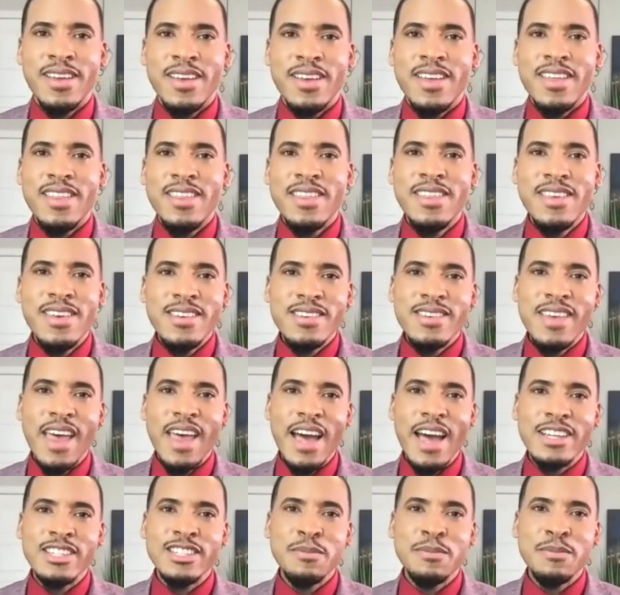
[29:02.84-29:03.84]
This
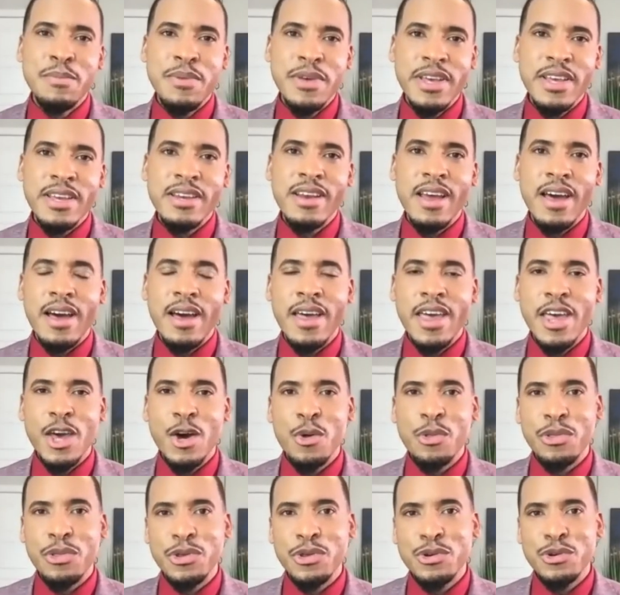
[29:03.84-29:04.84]
has been A
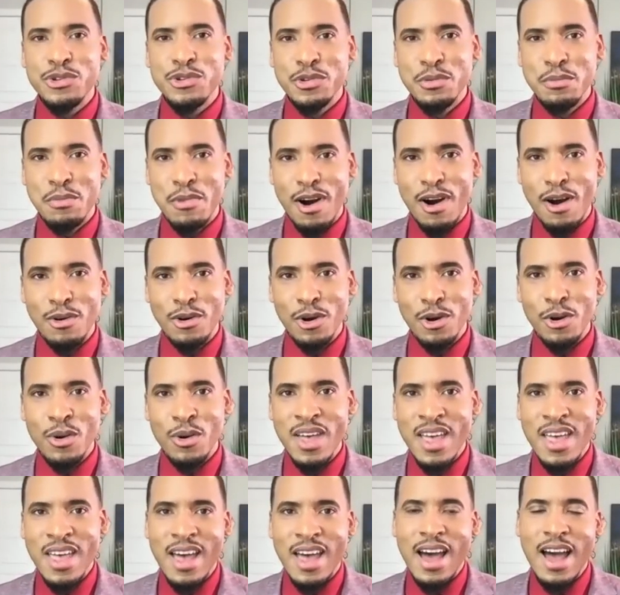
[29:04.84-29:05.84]
Healthier Tomorrow.
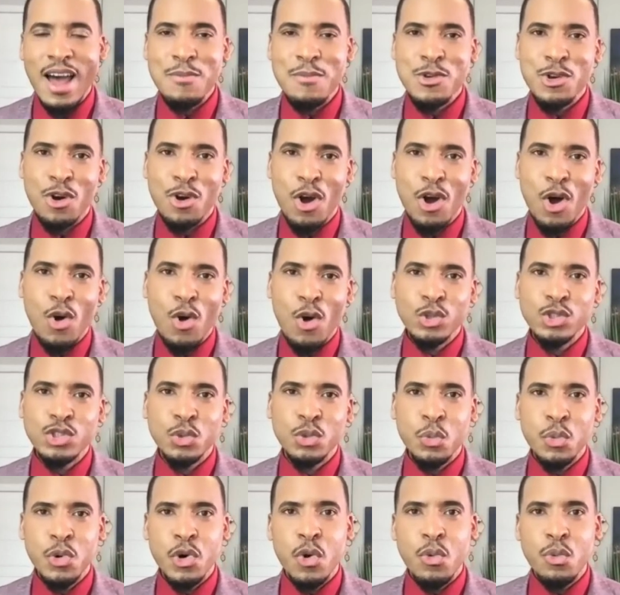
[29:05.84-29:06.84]
I'm your host,
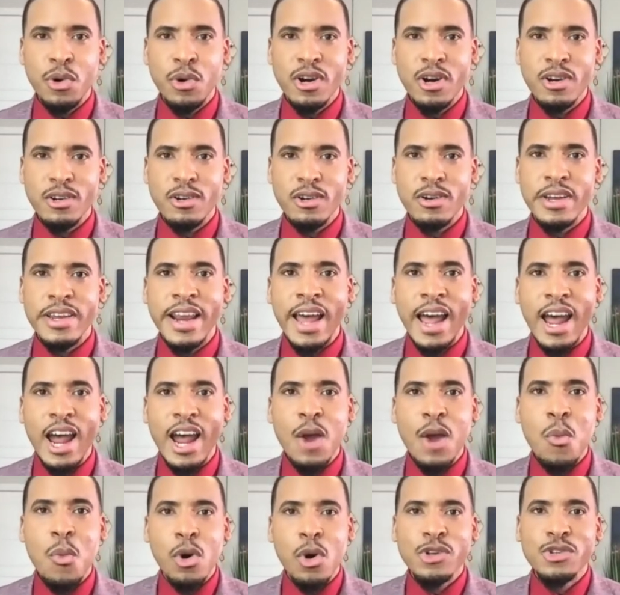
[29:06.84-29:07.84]
Will Rucker, and I
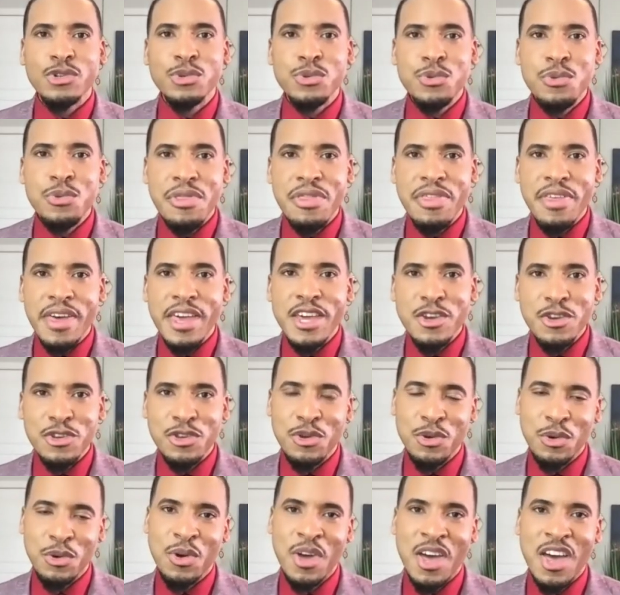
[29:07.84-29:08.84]
want to thank
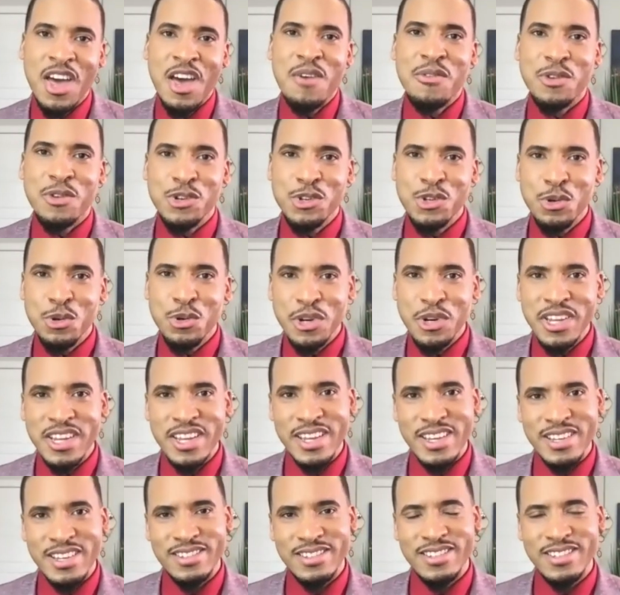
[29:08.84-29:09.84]
you for tuning
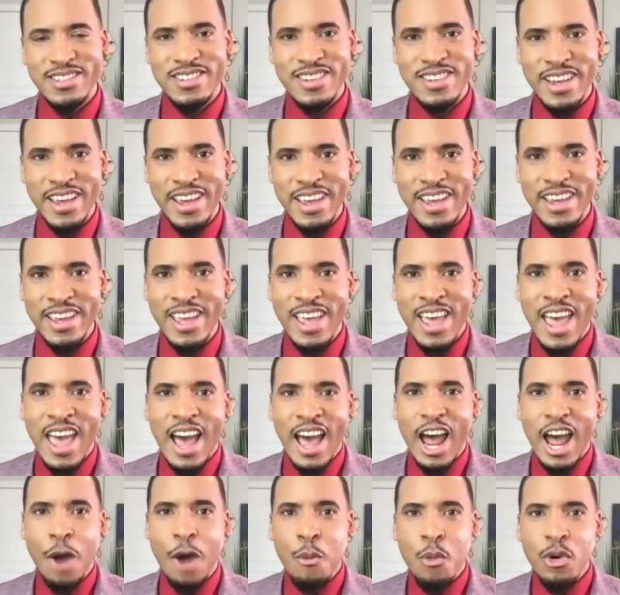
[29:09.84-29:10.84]
in today.
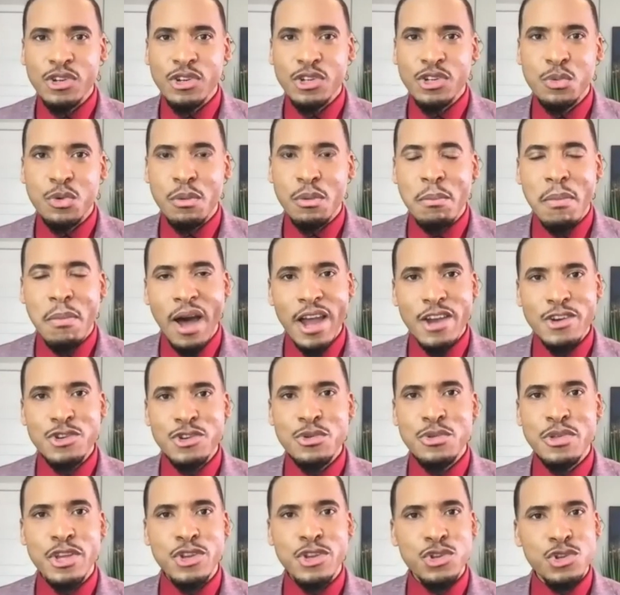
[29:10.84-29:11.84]
I want to remind you
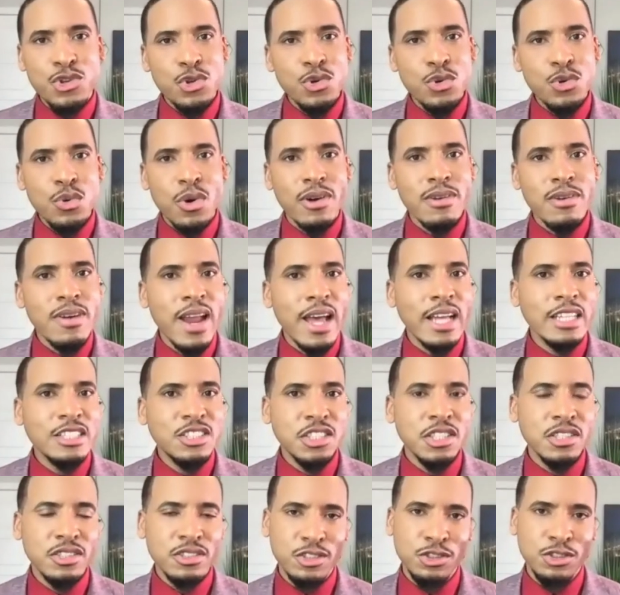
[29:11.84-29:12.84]
that you are not
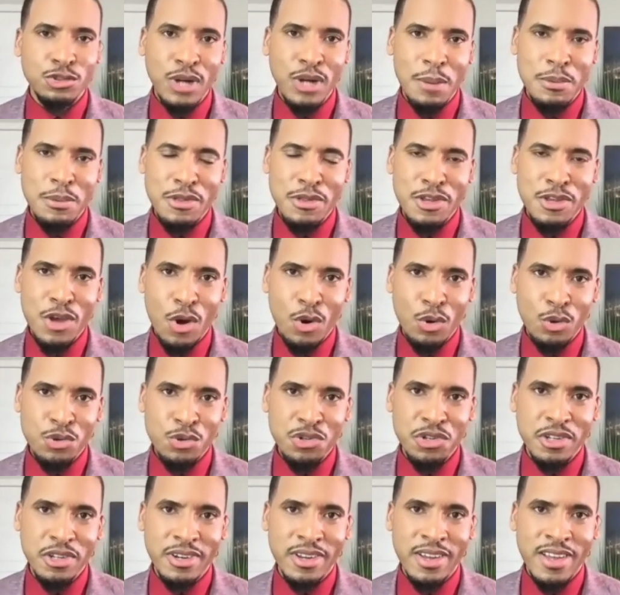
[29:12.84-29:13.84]
just a drop in the
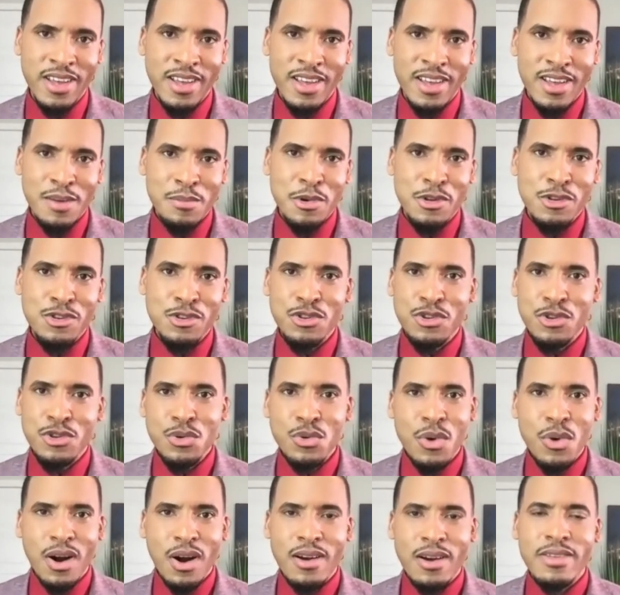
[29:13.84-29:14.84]
ocean, but
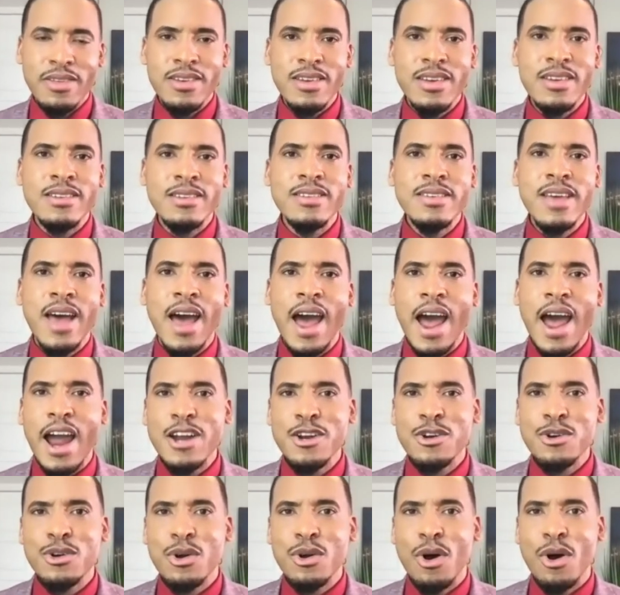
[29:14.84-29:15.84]
you are the
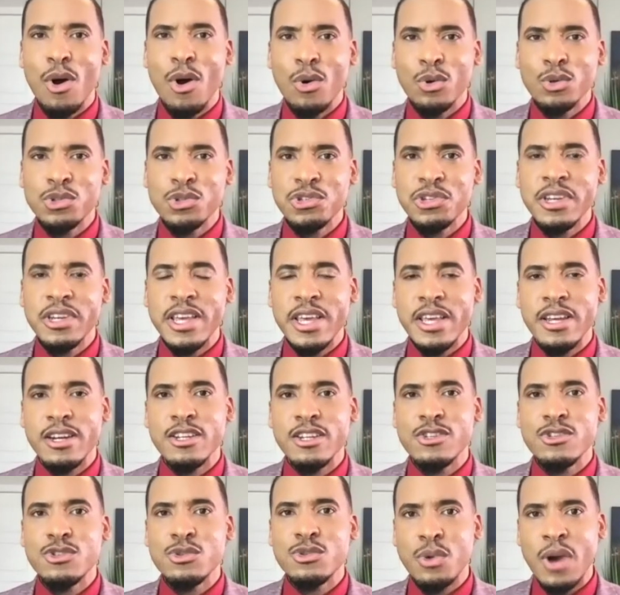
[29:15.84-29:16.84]
entire ocean in a
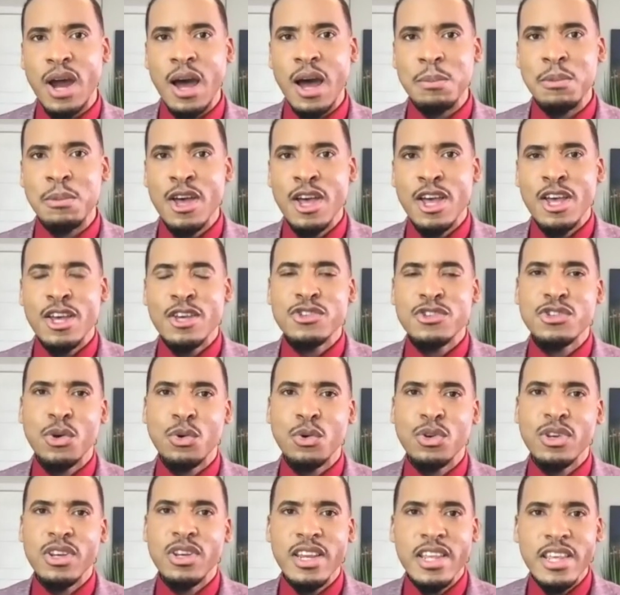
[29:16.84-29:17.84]
drop. So
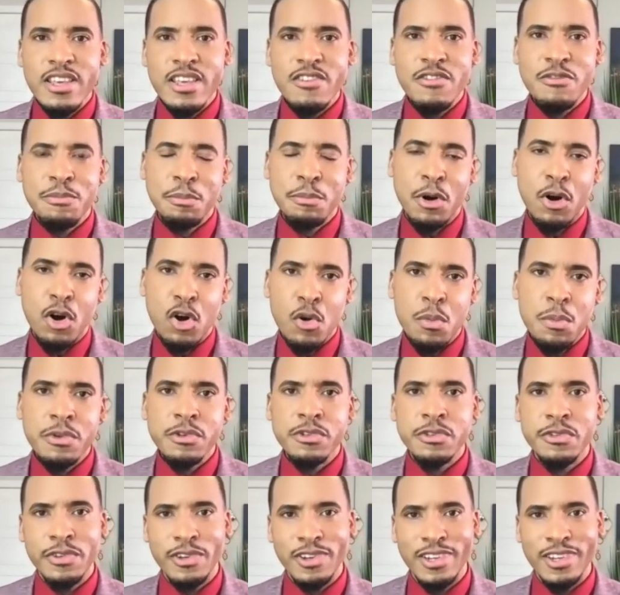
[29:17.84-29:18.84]
live
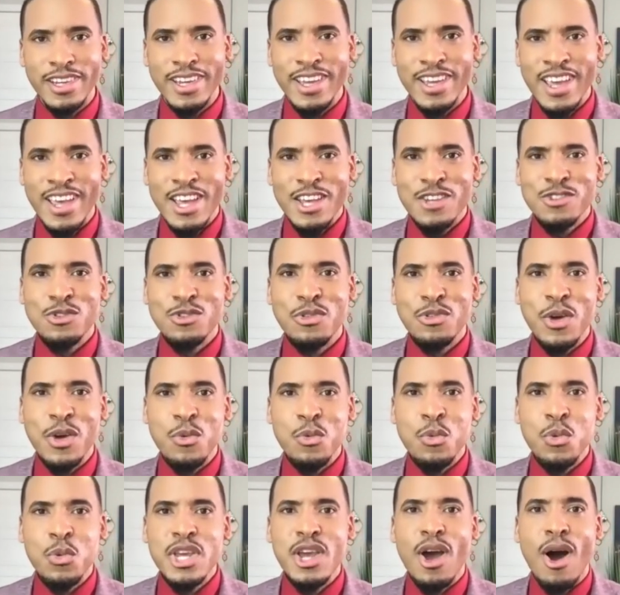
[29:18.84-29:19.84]
purposefully so that
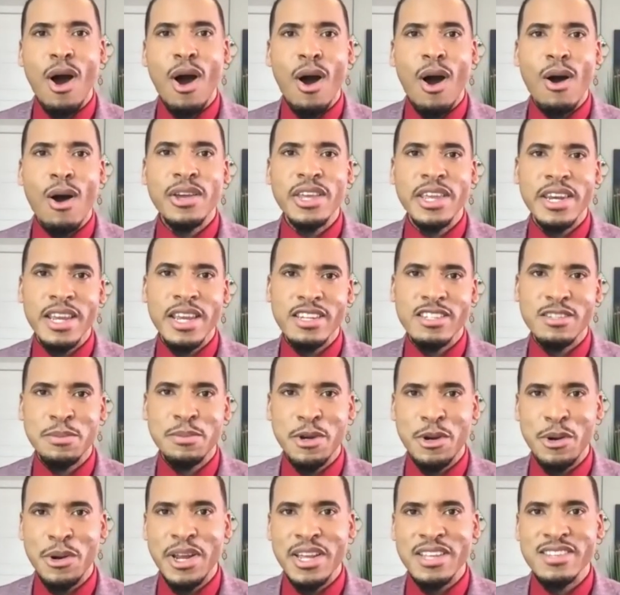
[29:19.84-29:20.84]
we all can
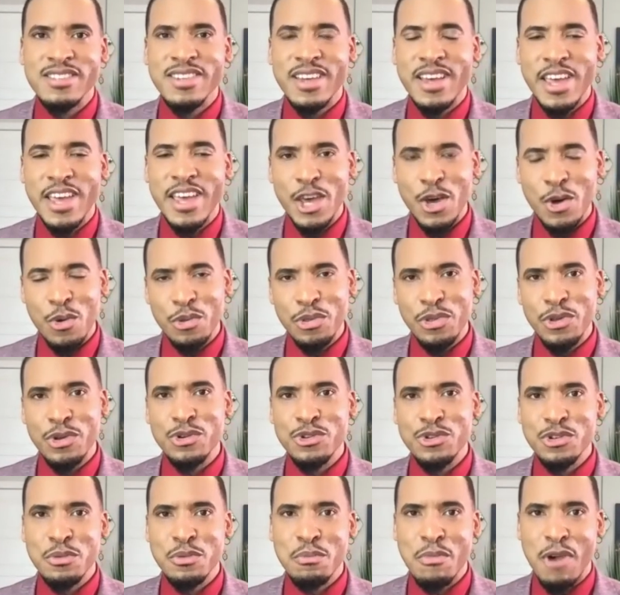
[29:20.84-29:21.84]
experience a healthier
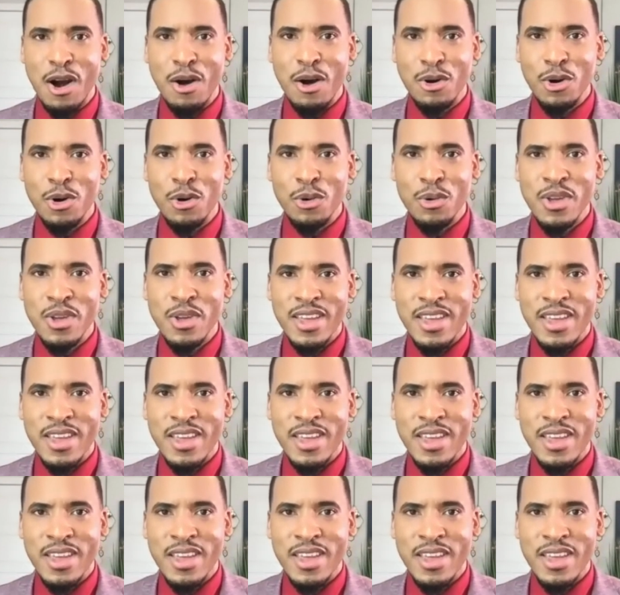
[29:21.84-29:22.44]
tomorrow.